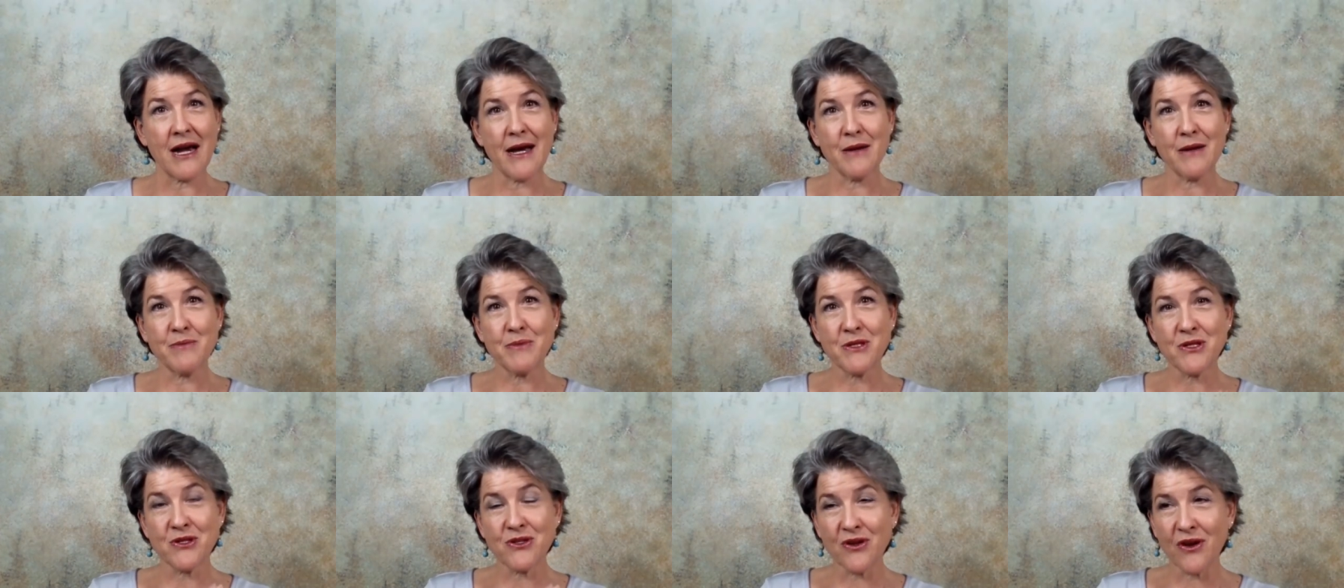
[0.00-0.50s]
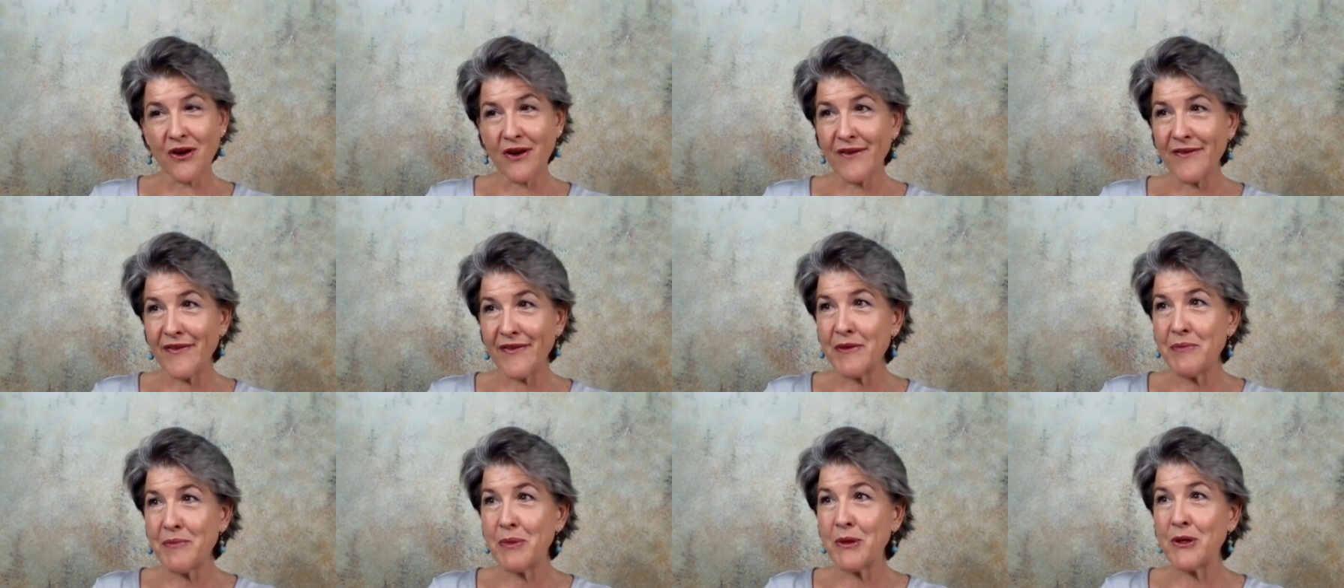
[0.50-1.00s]

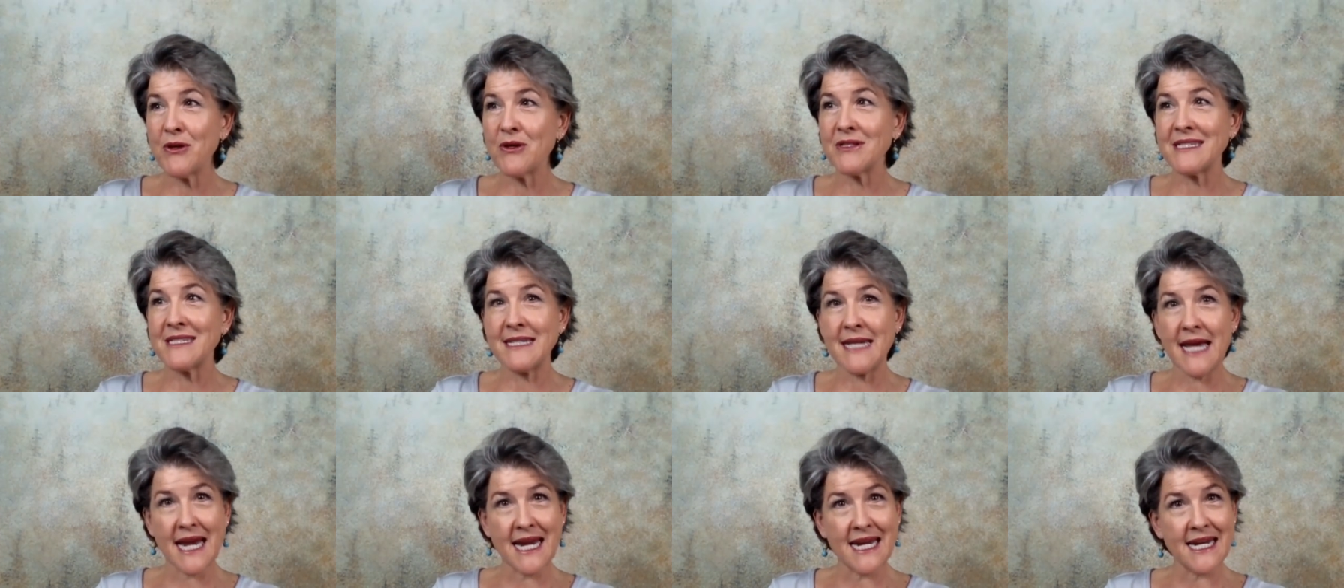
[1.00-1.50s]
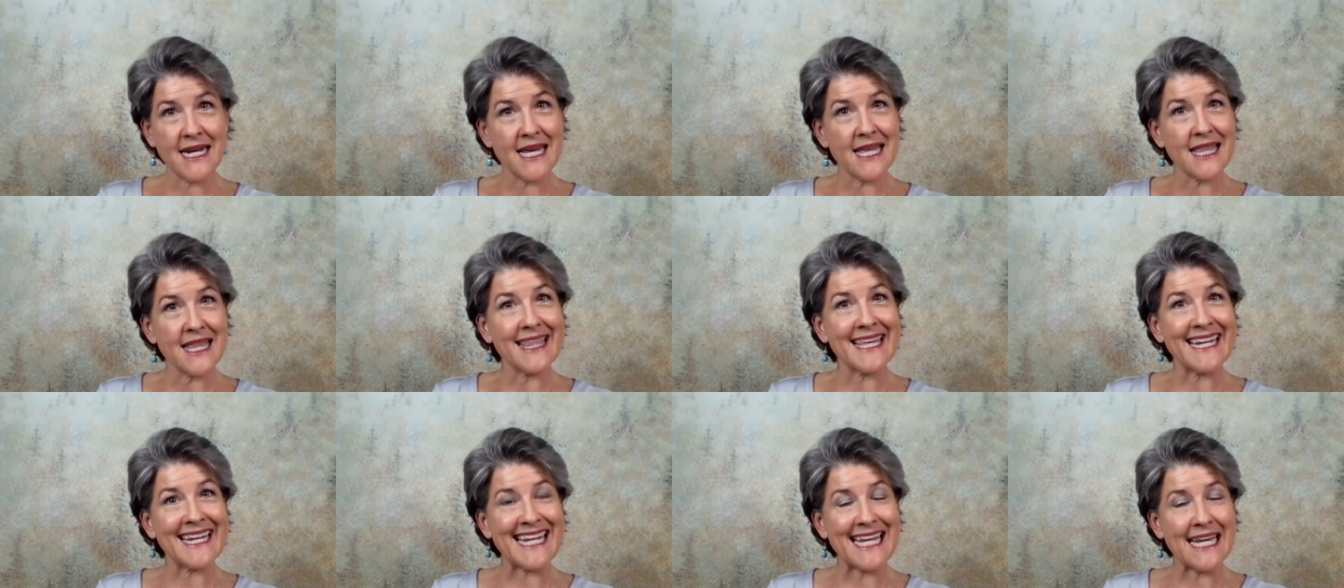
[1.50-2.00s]
observable data
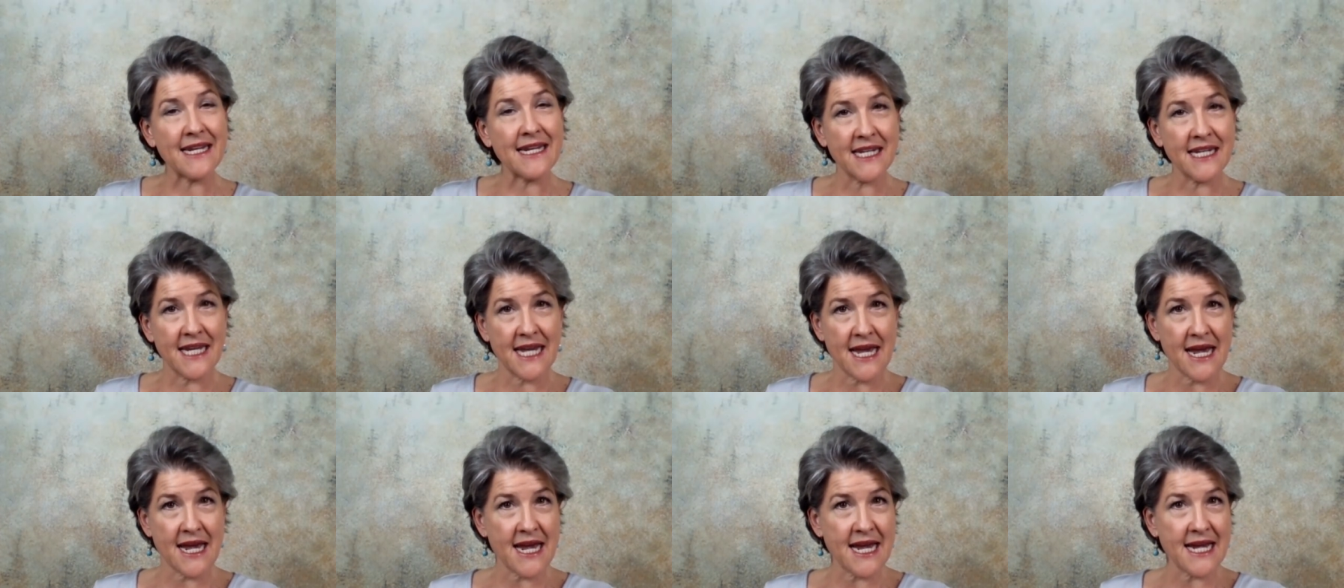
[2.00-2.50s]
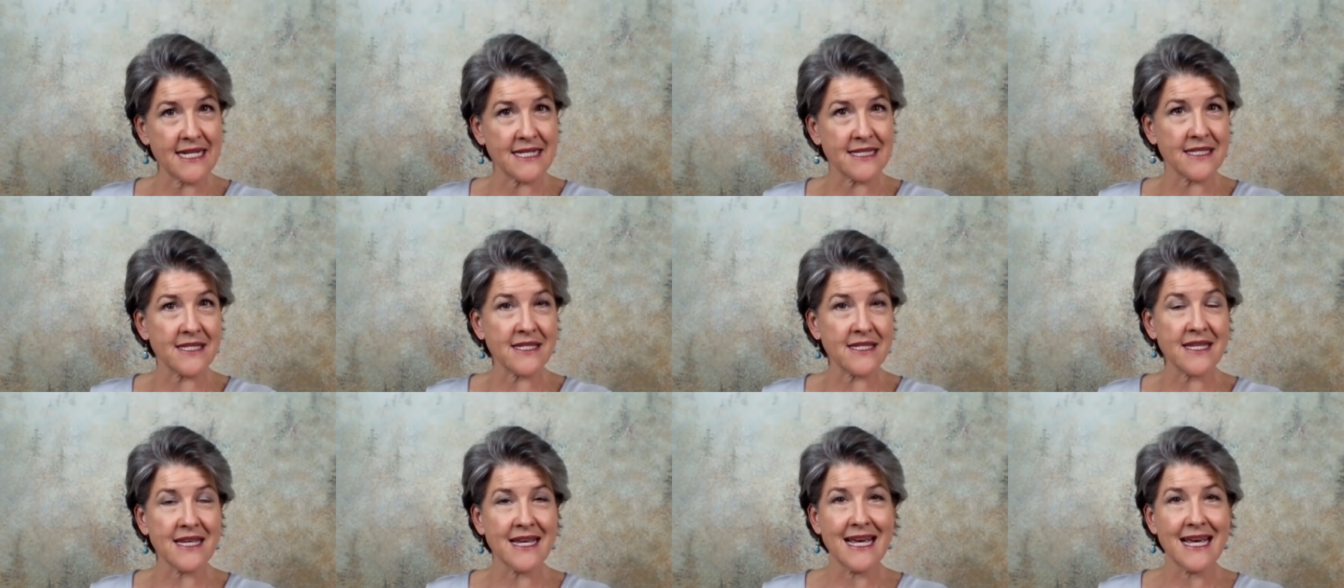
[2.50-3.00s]
that
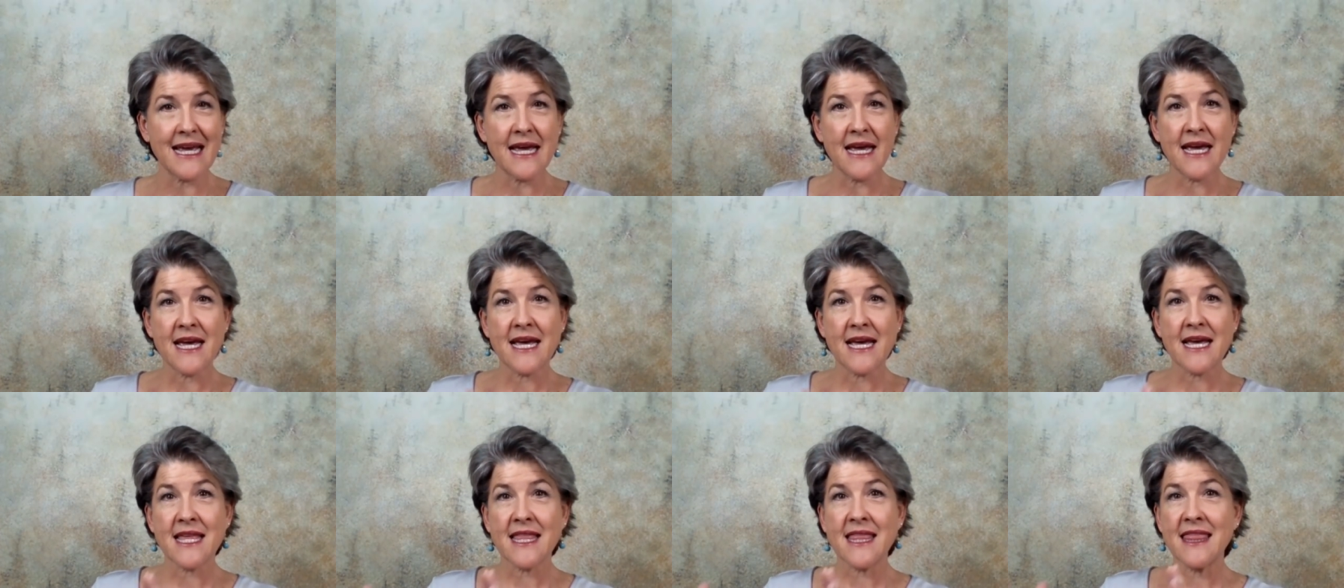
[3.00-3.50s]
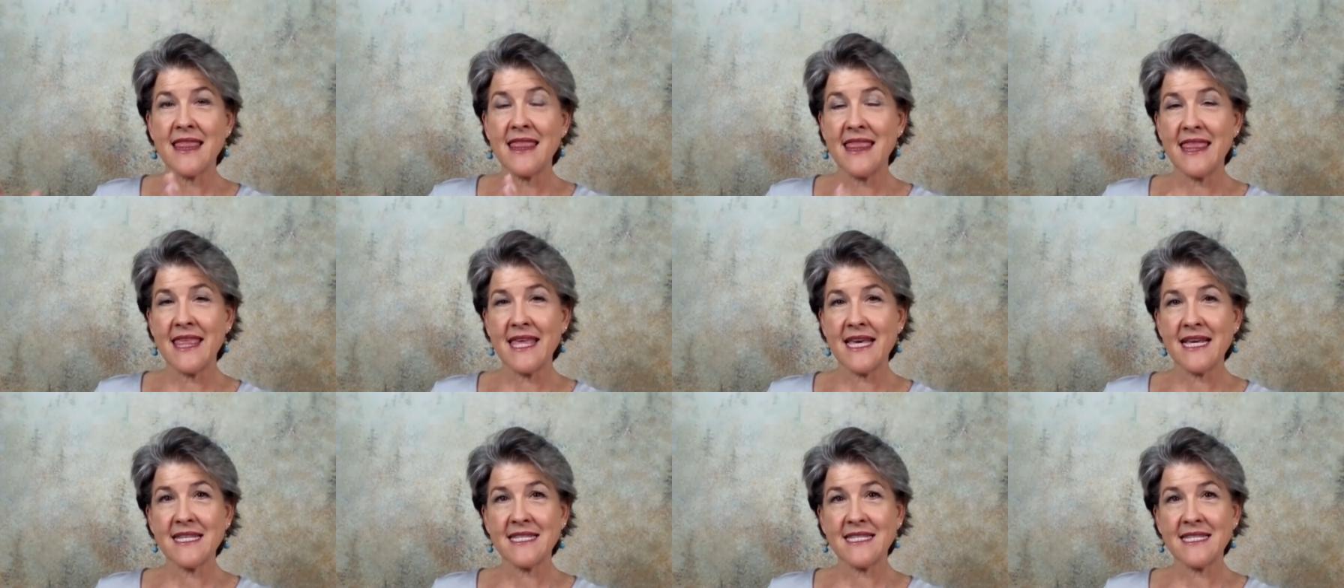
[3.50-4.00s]
indicates
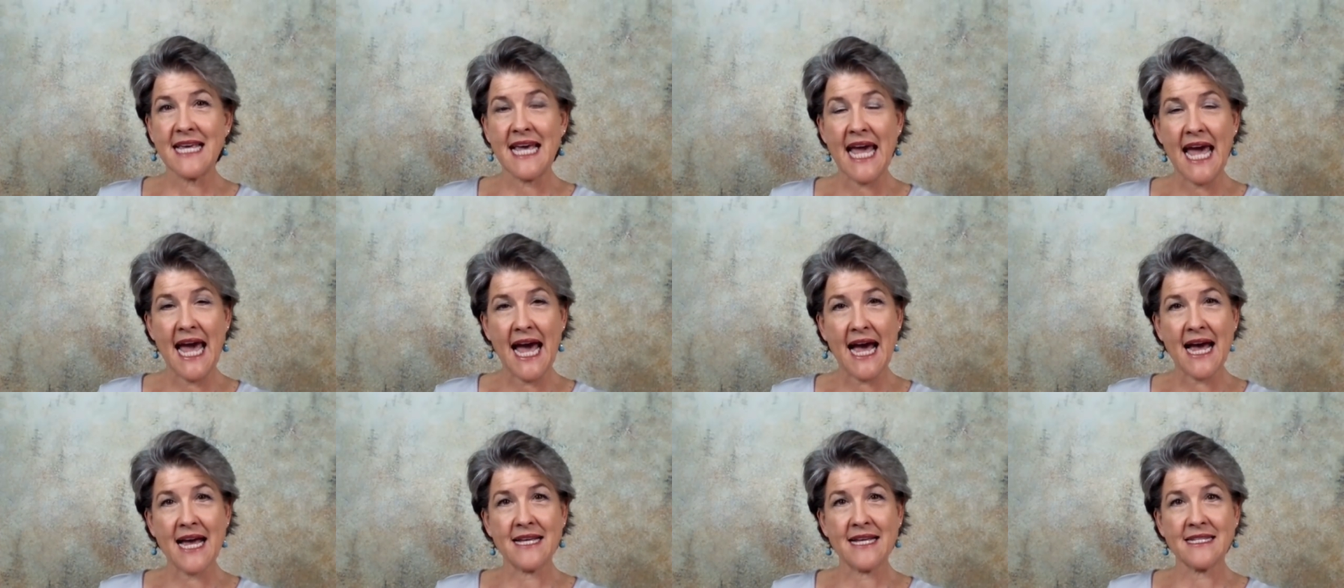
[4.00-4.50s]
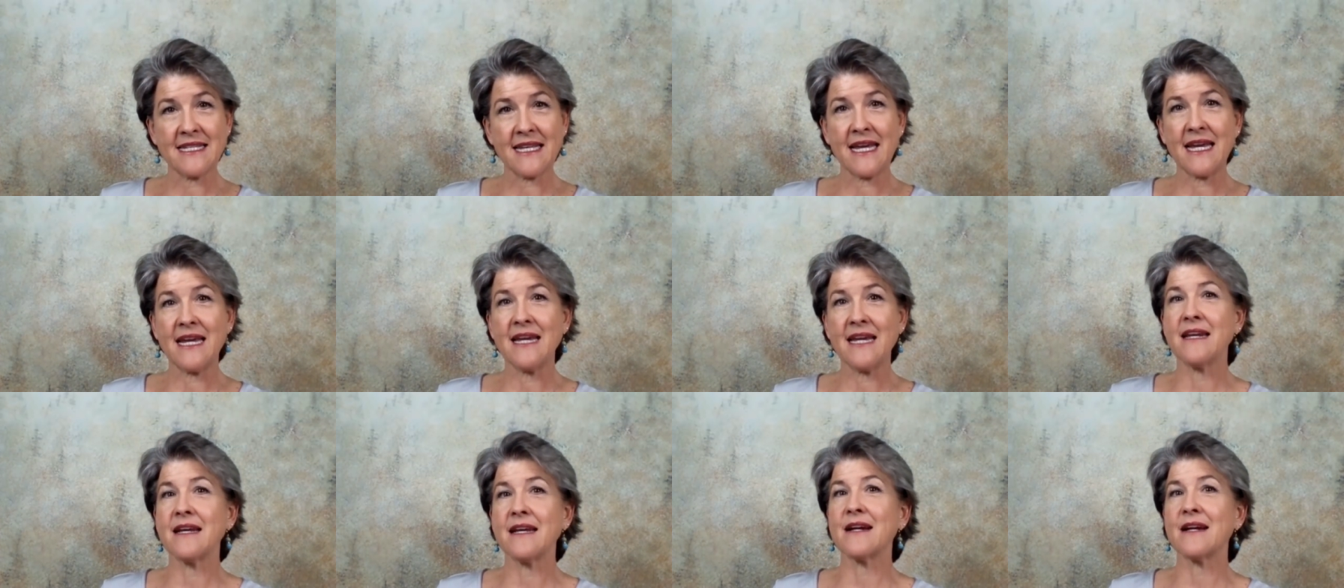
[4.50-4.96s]
this has an